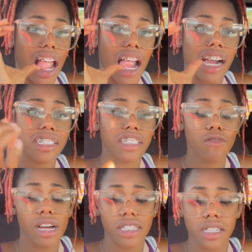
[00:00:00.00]
I see
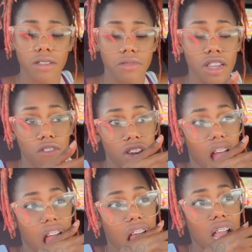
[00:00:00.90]
why it's empty over
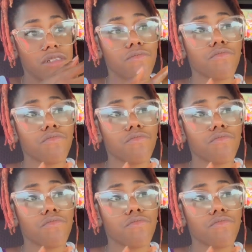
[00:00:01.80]
there. Huh?